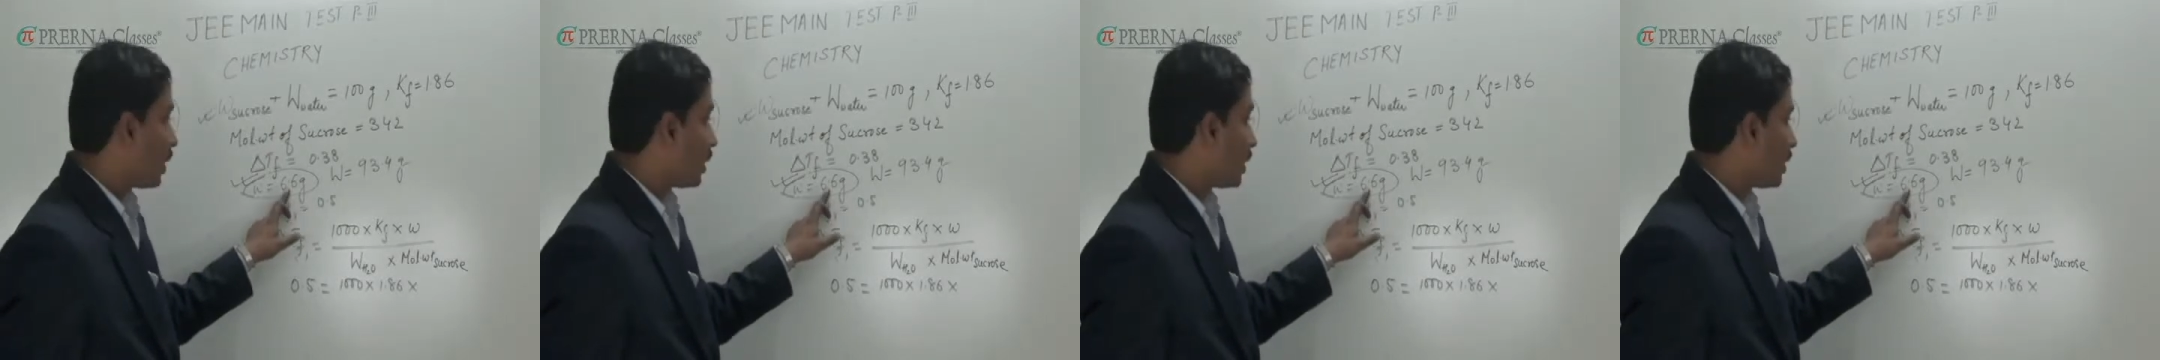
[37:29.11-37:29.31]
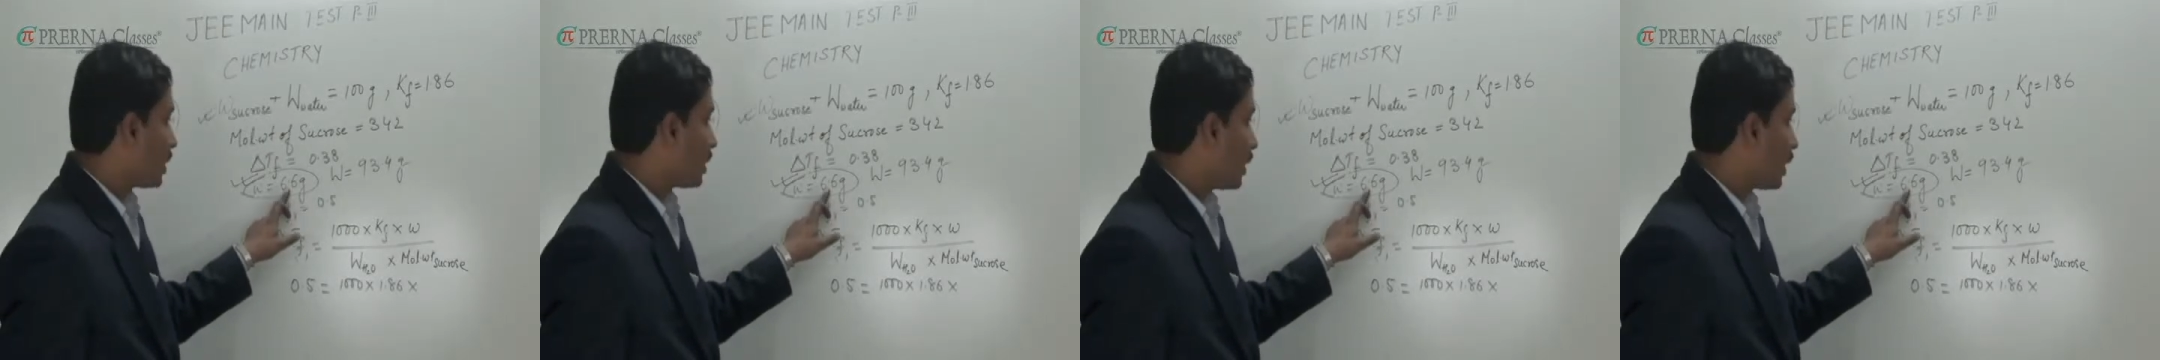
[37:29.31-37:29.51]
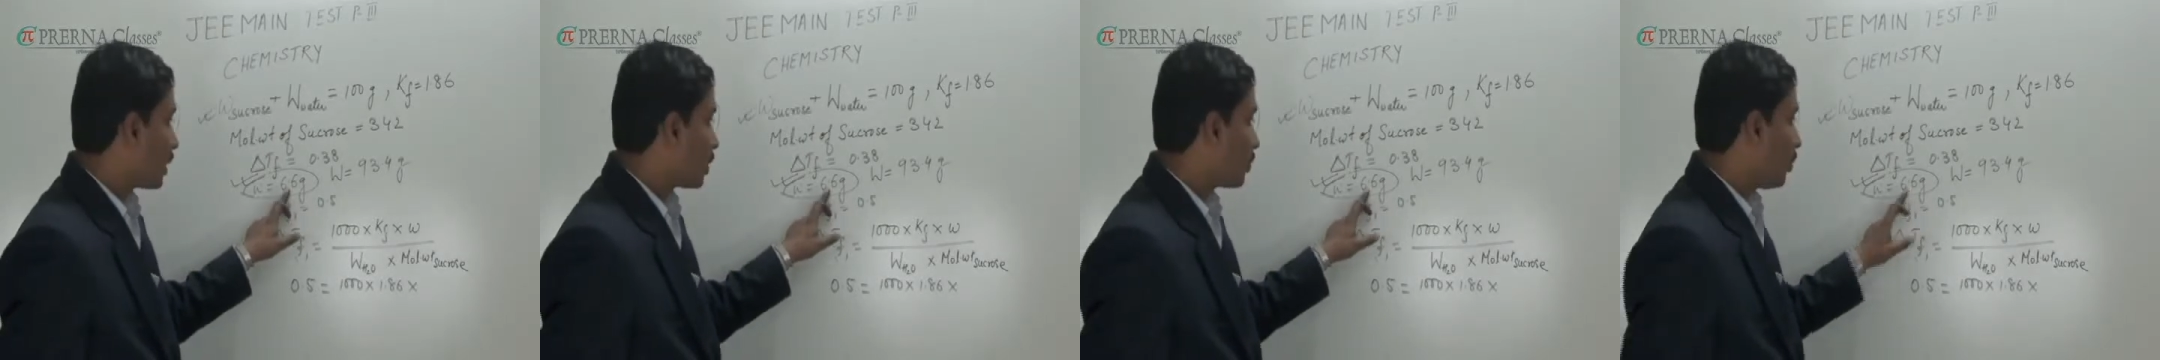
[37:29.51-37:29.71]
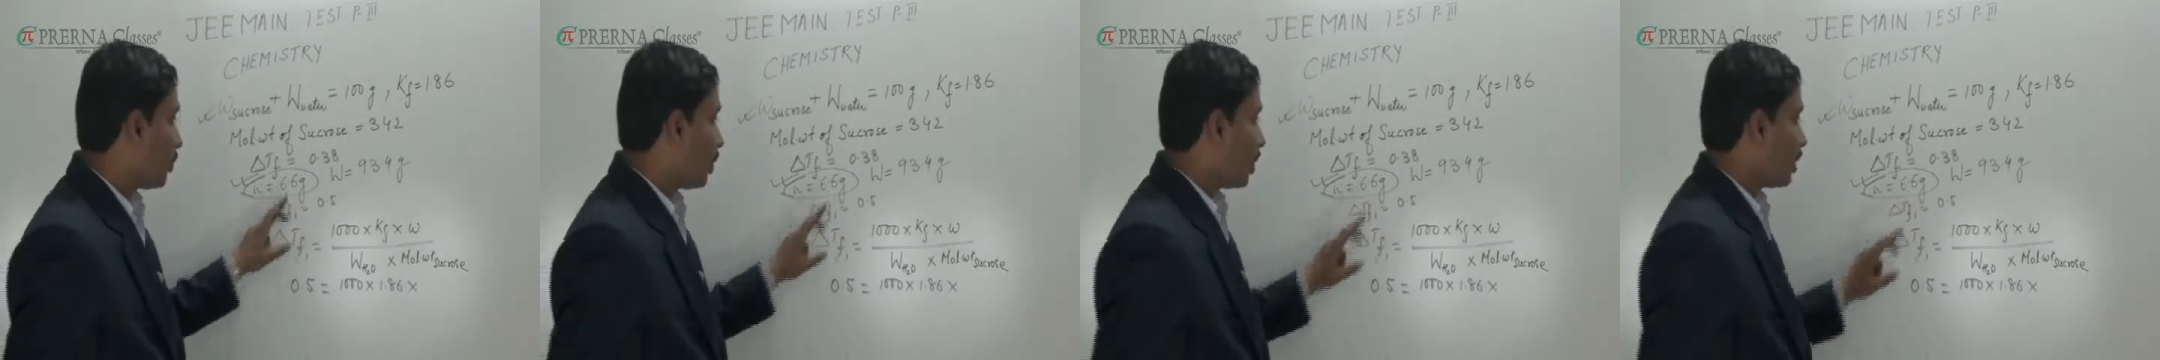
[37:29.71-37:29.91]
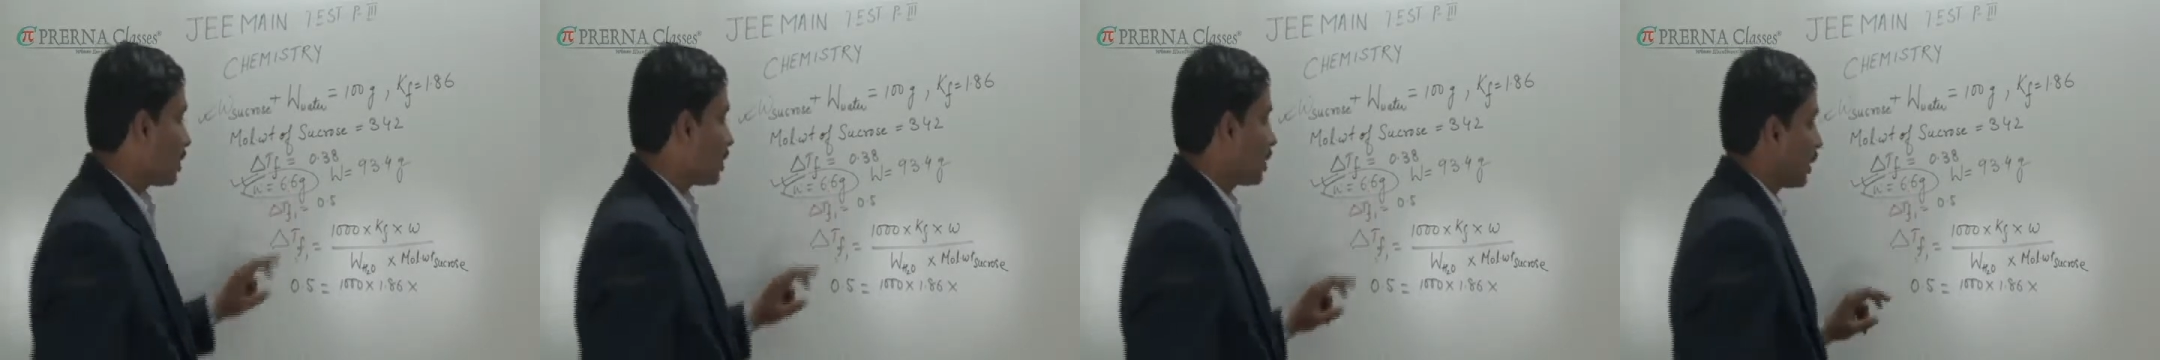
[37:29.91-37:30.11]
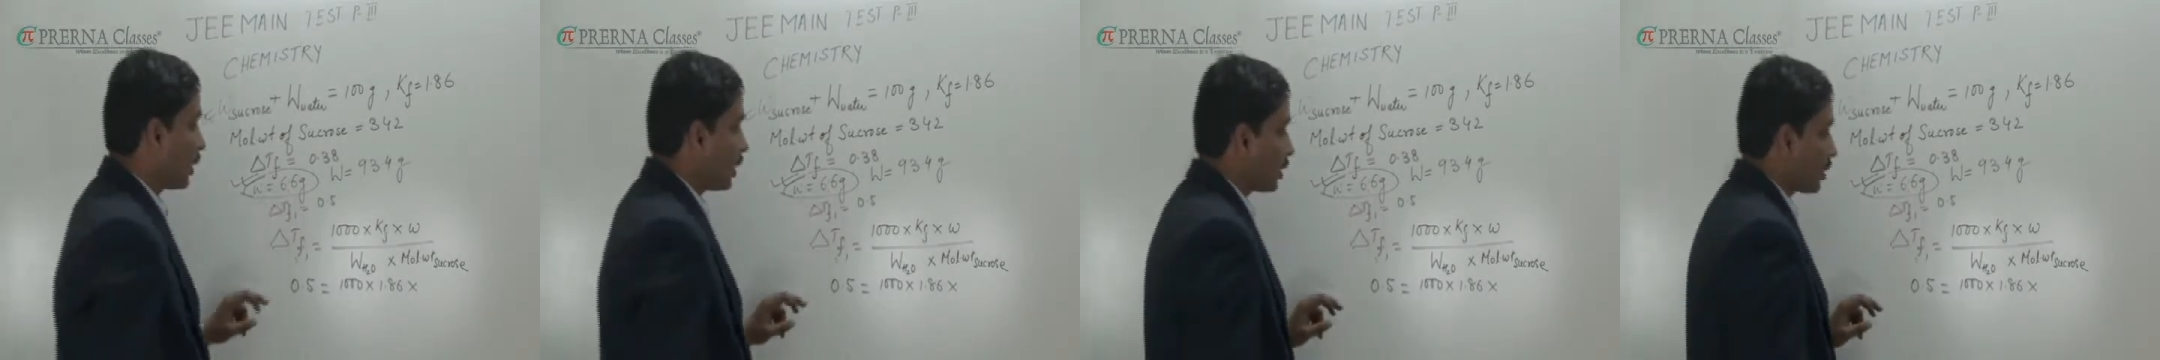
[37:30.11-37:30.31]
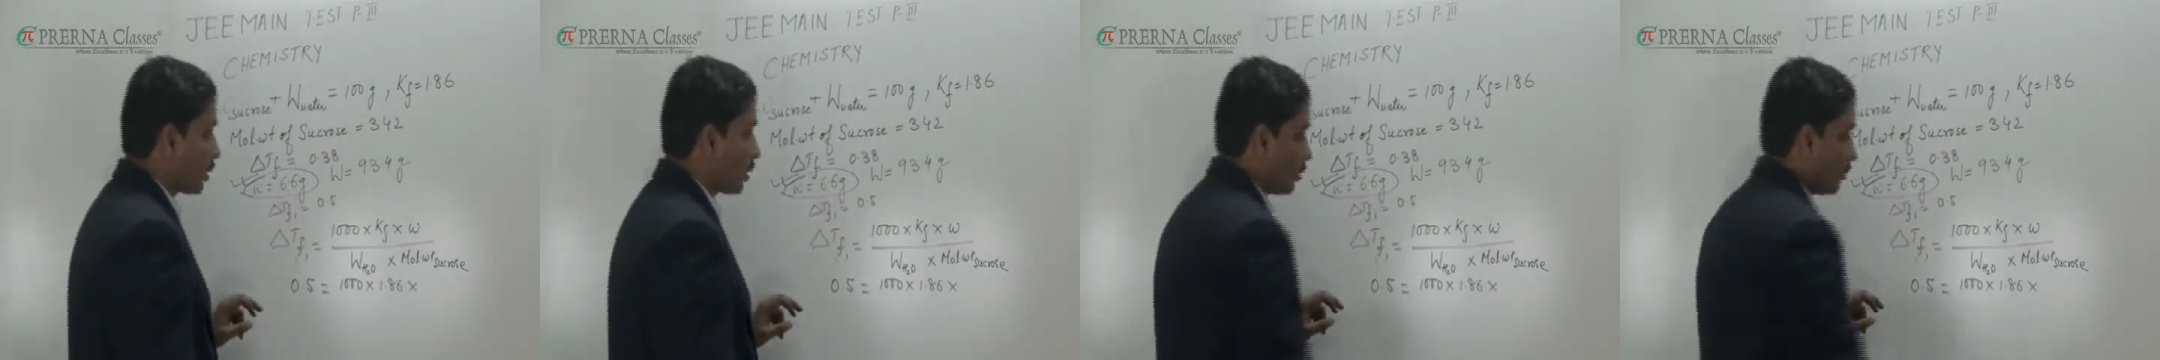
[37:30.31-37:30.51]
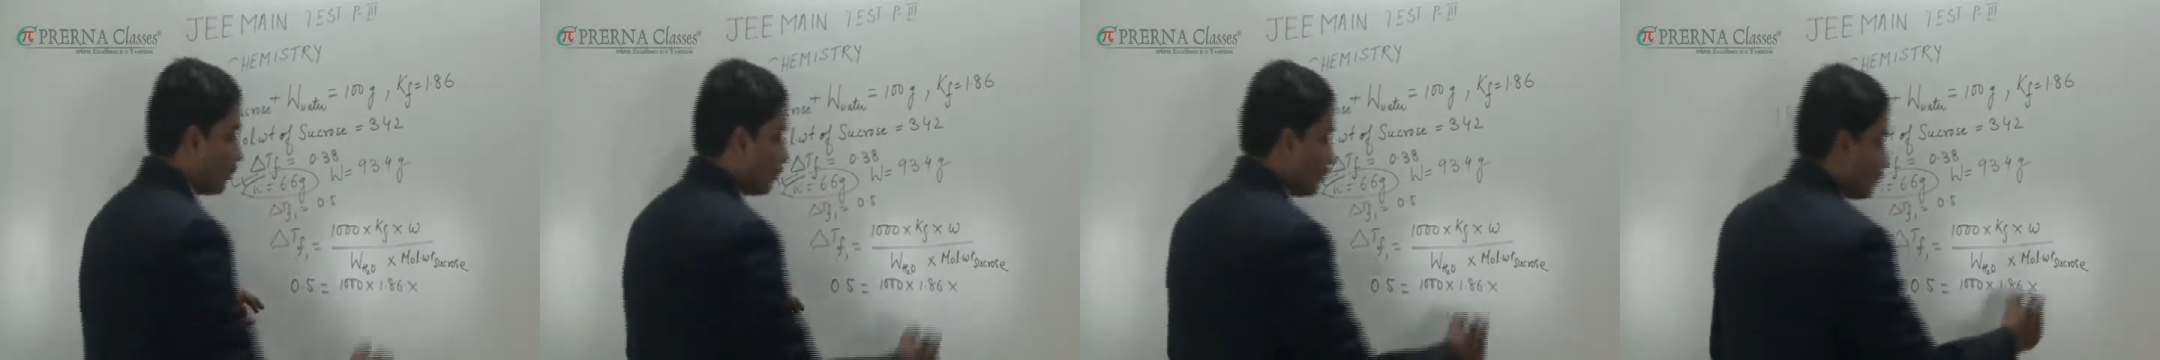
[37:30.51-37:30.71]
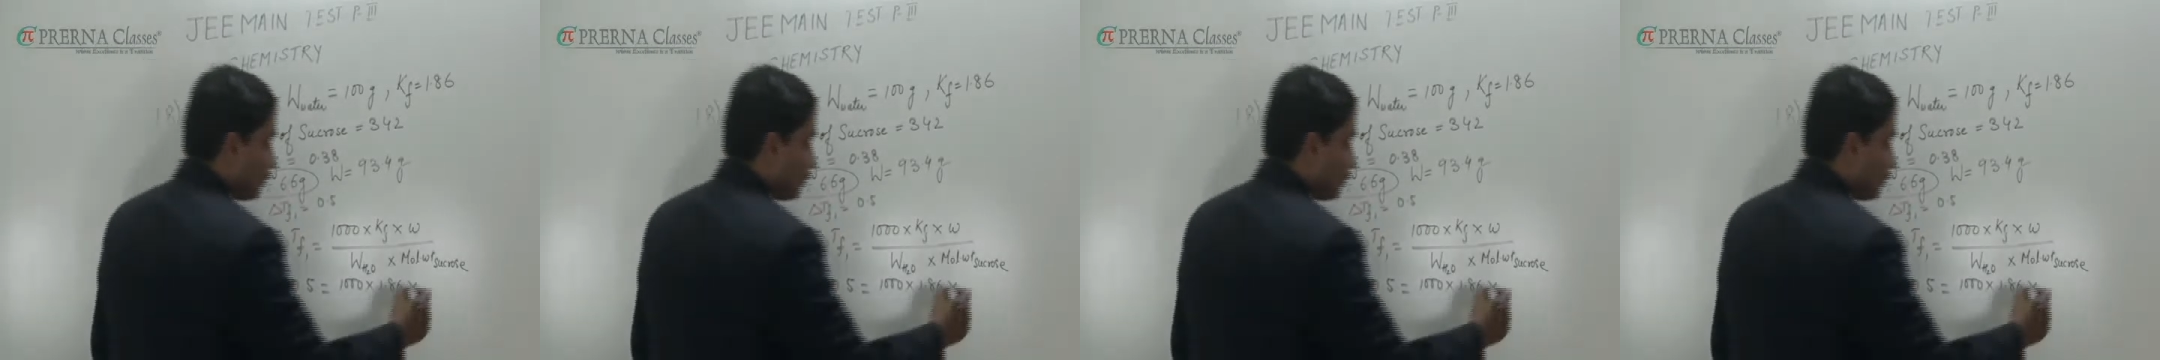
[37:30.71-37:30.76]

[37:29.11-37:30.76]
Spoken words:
that is 6.6.